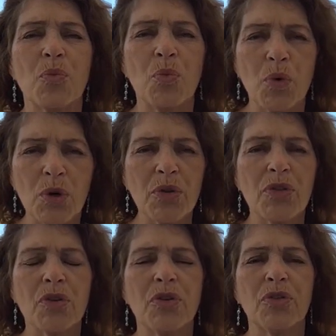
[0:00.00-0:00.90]

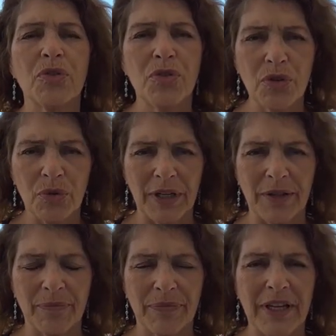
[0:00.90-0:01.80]
worth
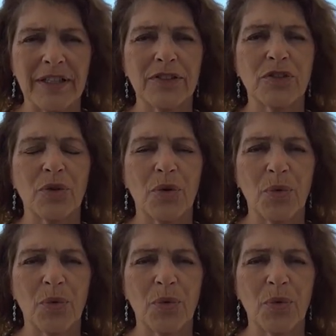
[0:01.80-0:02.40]
doing. It is